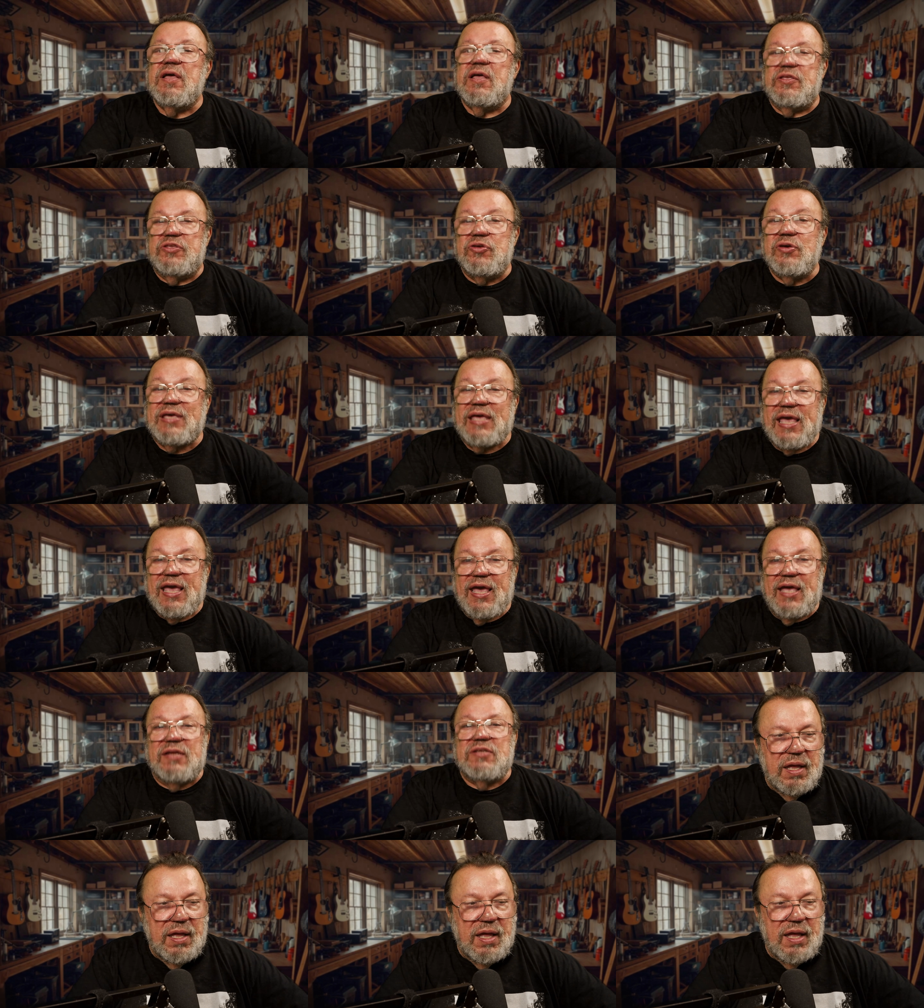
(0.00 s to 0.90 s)
you
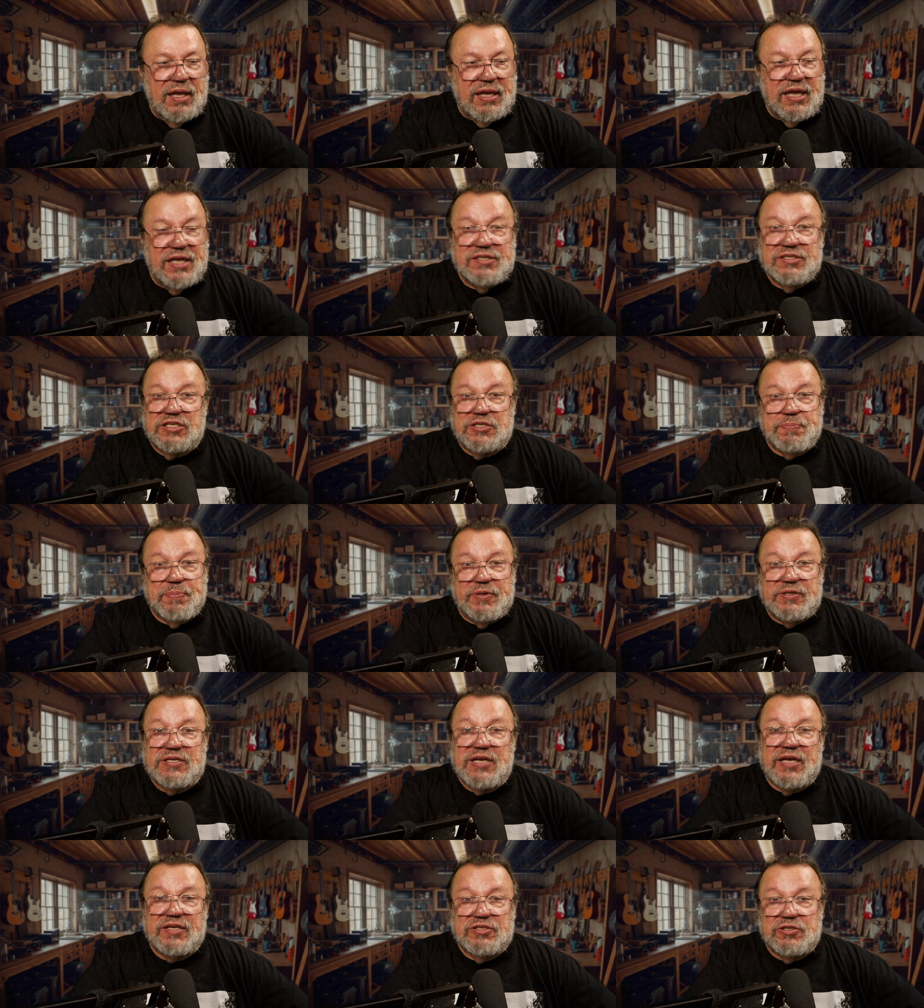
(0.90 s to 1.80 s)
can. Again, just
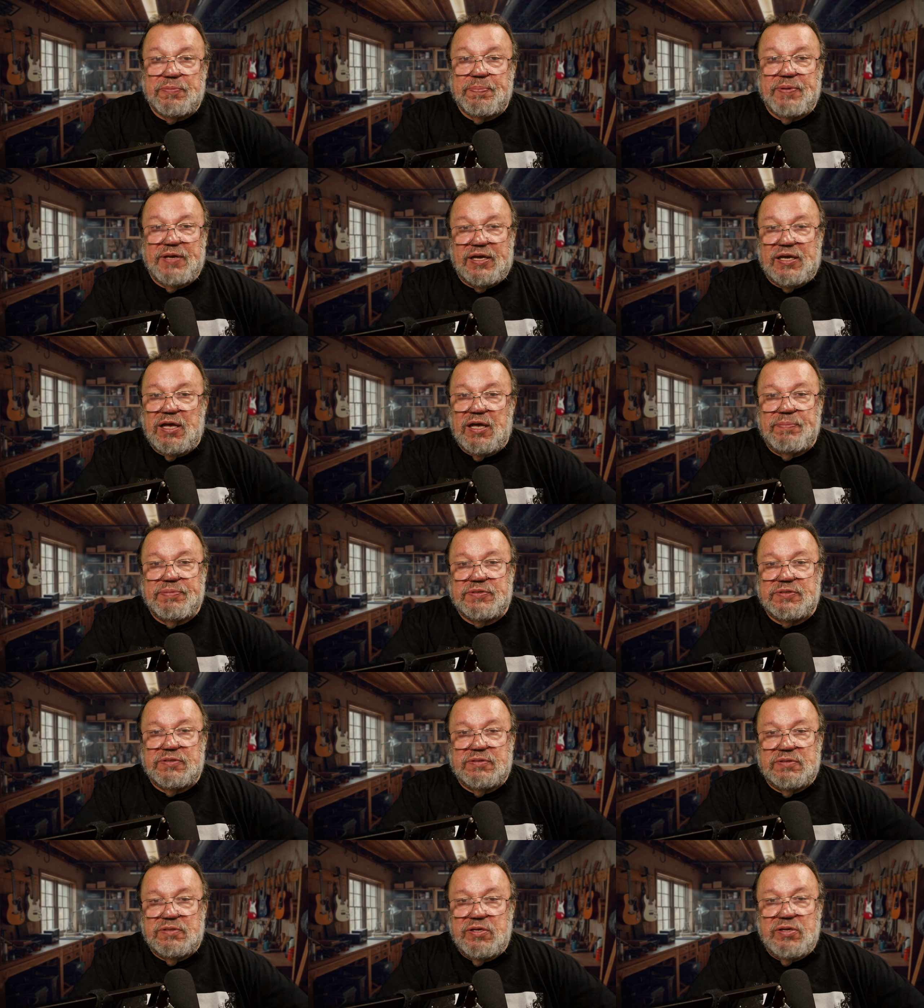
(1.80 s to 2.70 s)
protect your
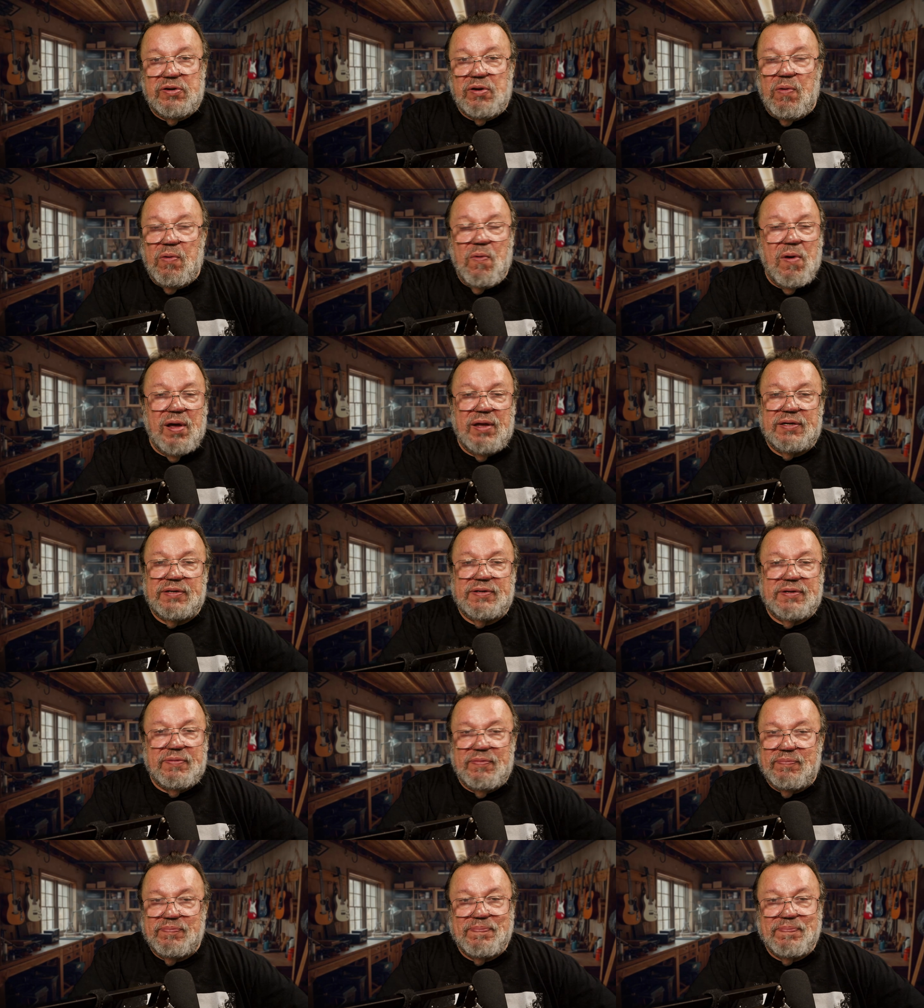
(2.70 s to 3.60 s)
pickups. You don't want
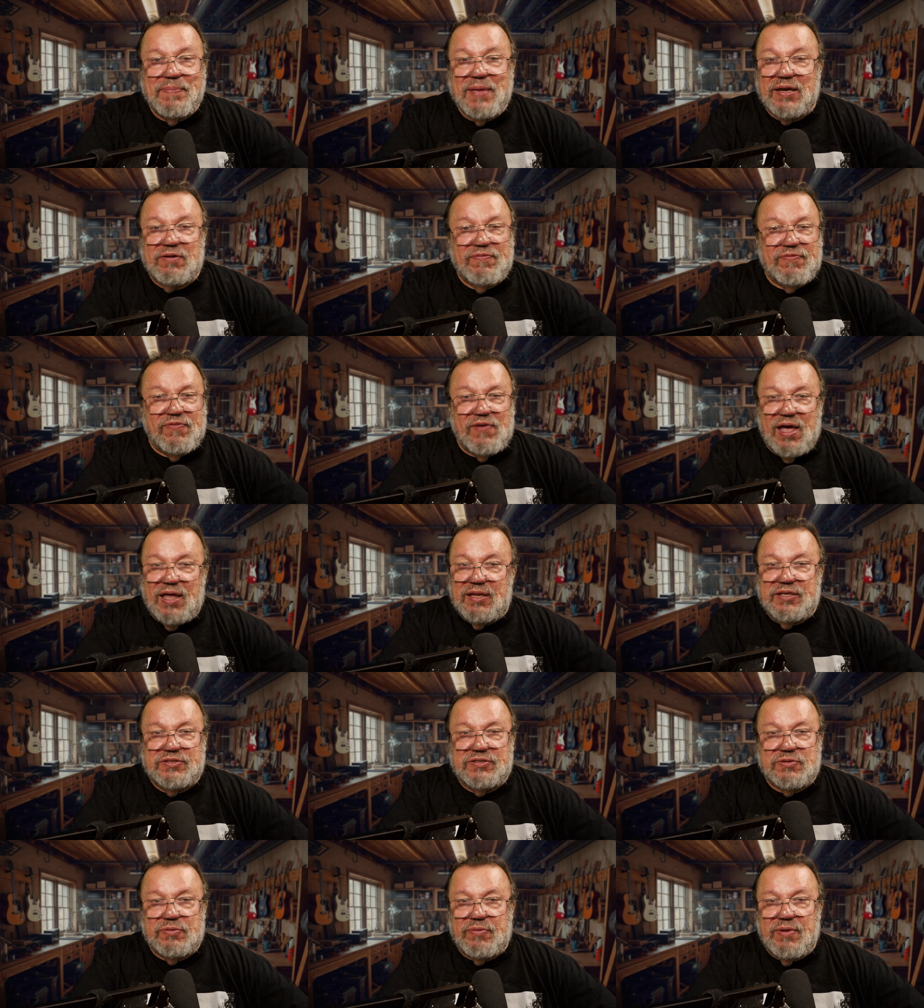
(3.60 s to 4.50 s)
metal
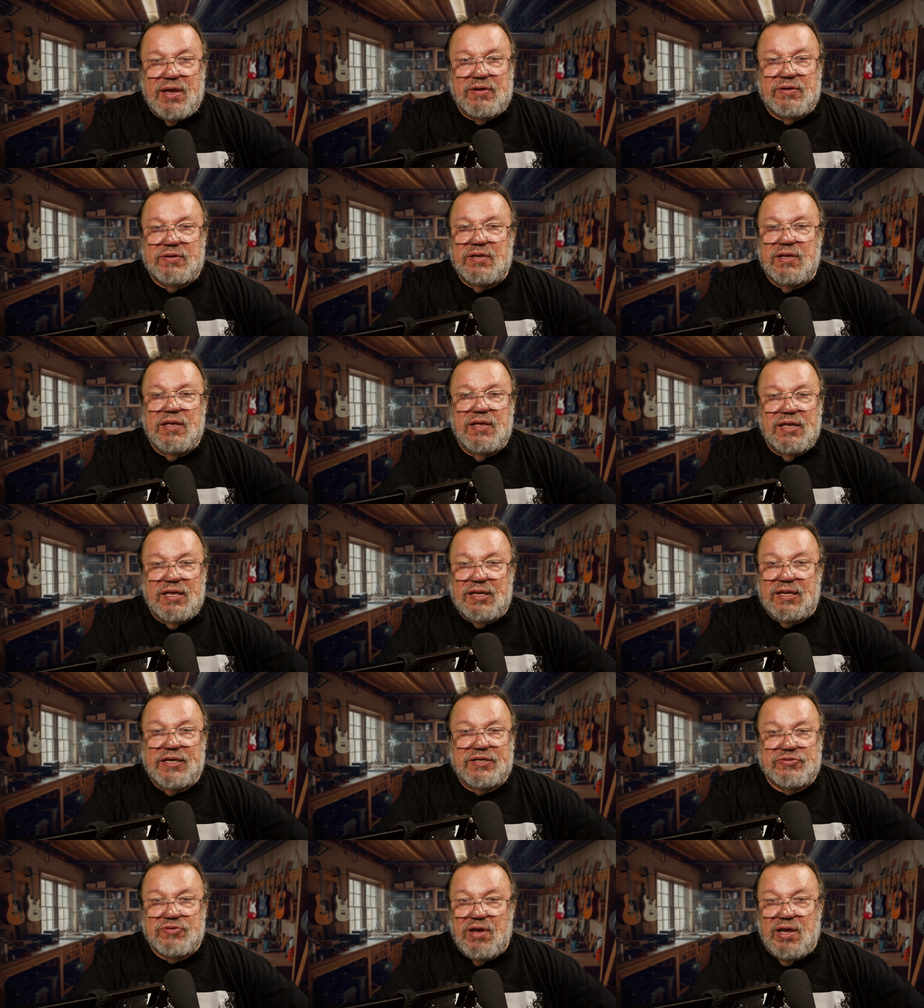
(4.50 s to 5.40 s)
filings around
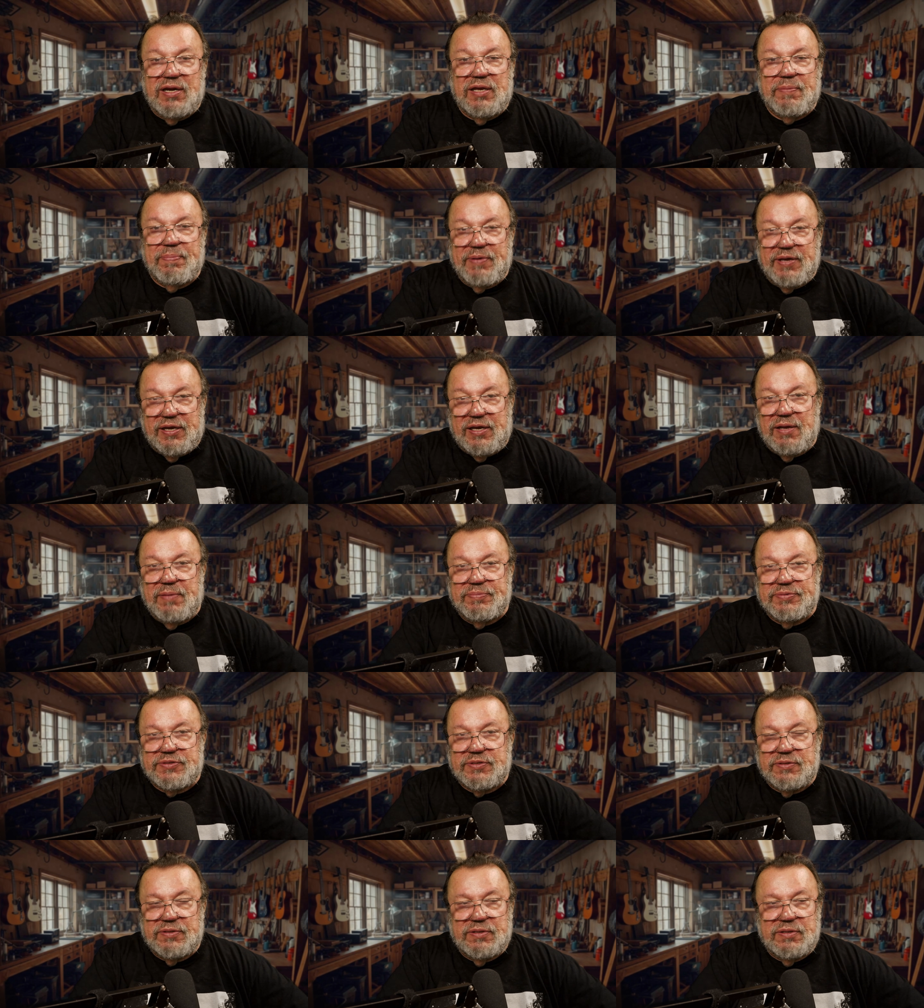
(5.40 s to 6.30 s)
electronic
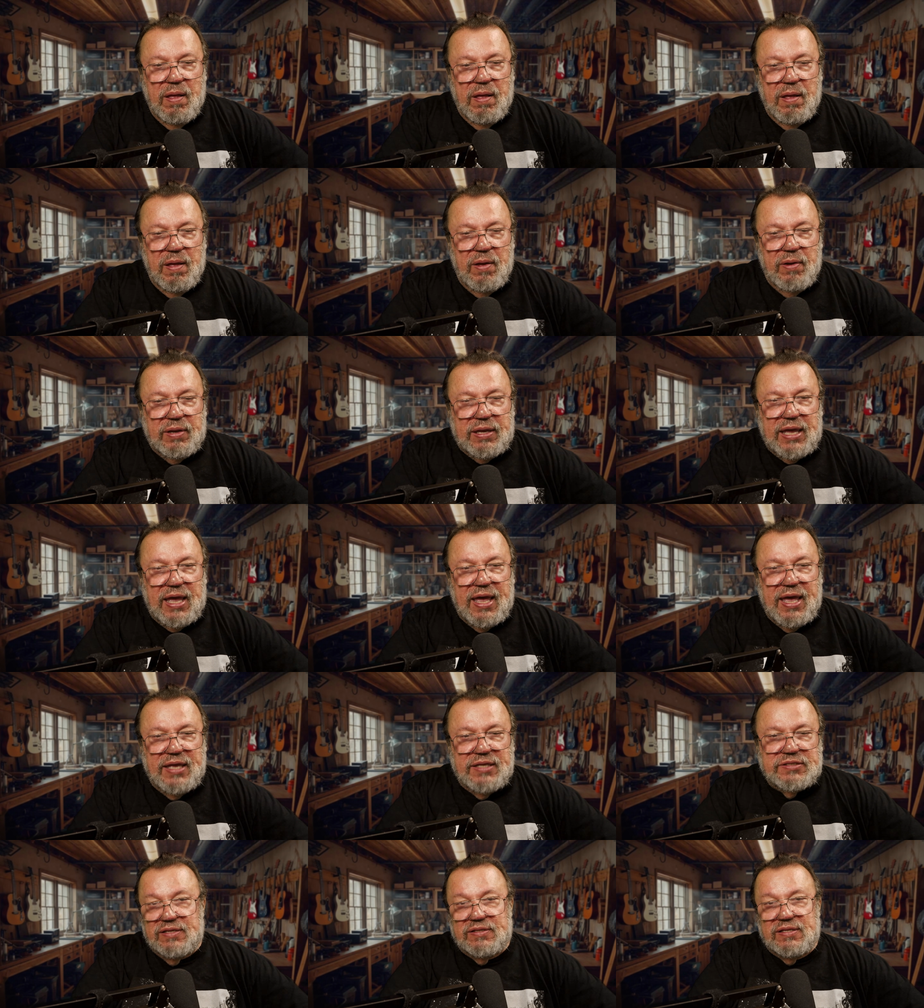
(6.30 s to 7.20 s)
pickups.
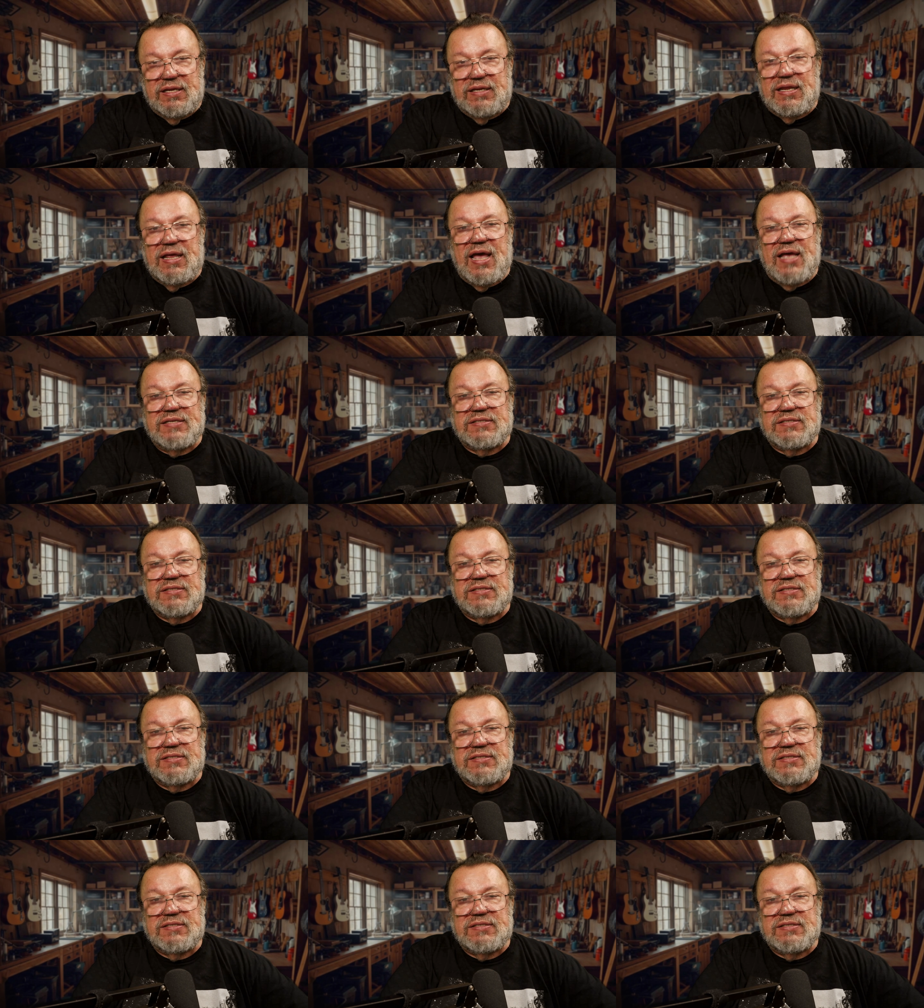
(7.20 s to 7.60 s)
Okay, so the last